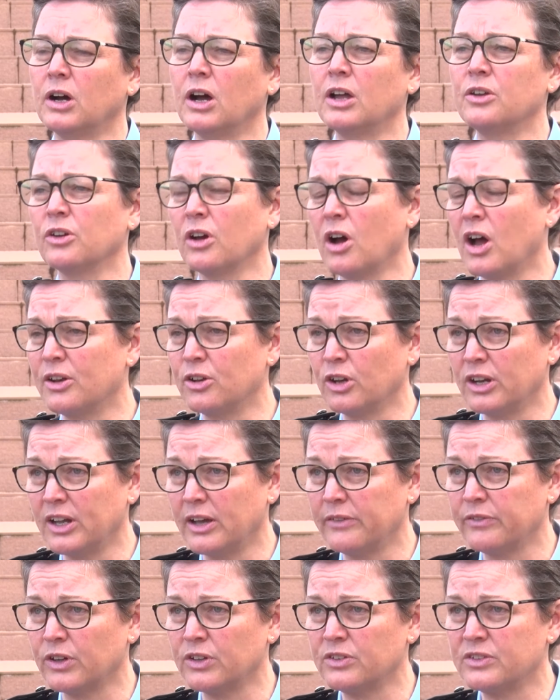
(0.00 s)
I don't
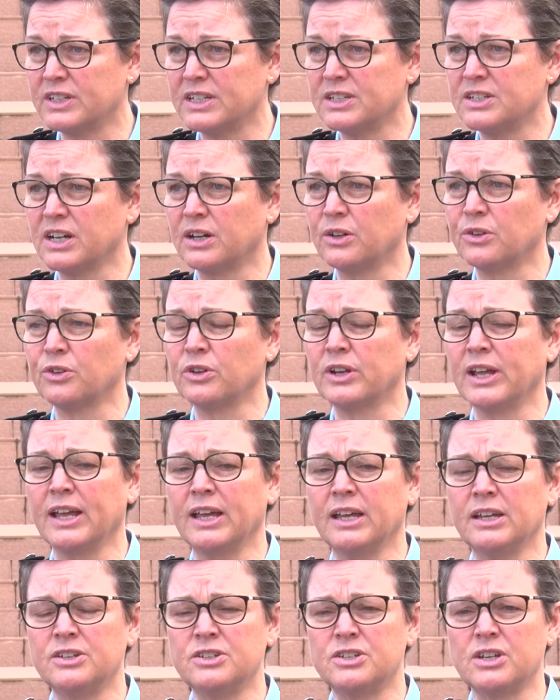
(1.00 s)
have those details on
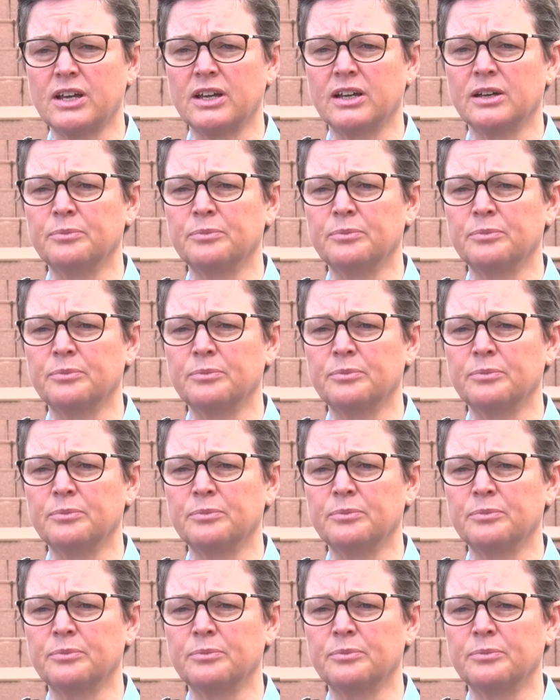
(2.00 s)
hand.